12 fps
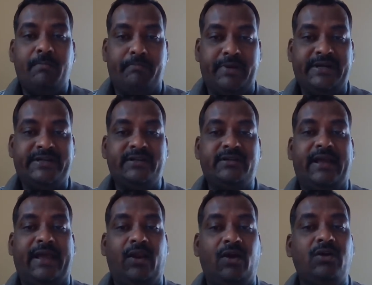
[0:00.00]
Britain
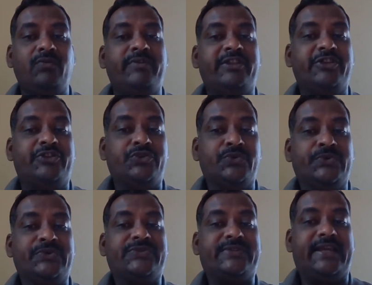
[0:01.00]
along with the
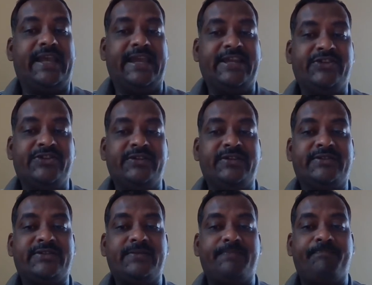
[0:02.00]
Jutes,
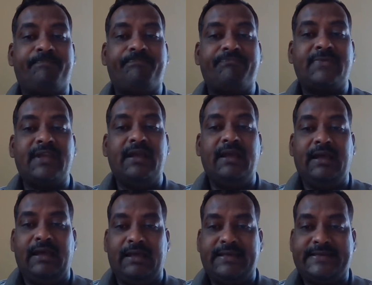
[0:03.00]
Angles,
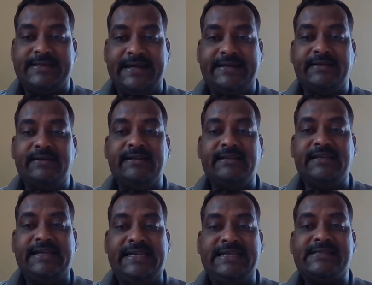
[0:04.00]
settled in the
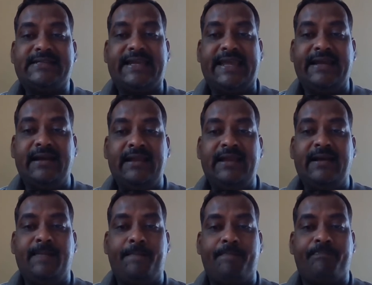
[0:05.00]
East
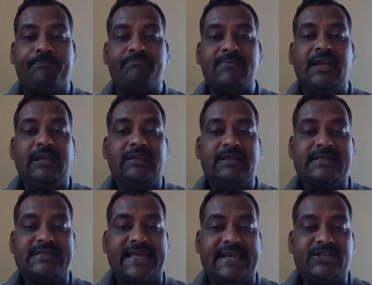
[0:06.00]
Anglia, the
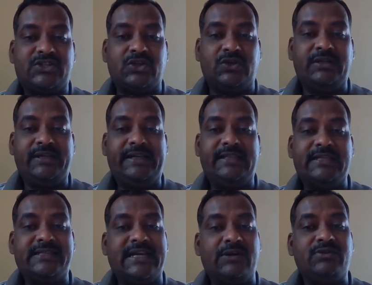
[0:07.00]
Saxon in the
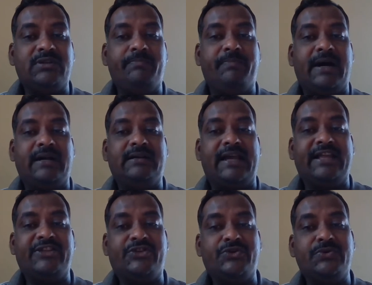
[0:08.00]
southern part,
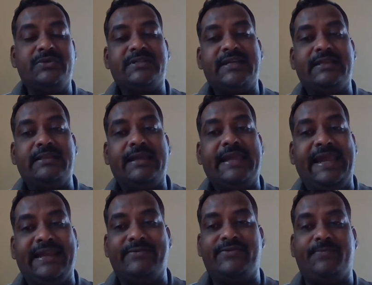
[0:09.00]
and Jutes in the
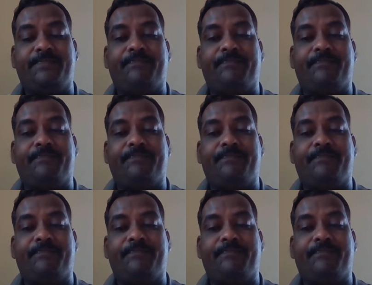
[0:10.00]
Kent.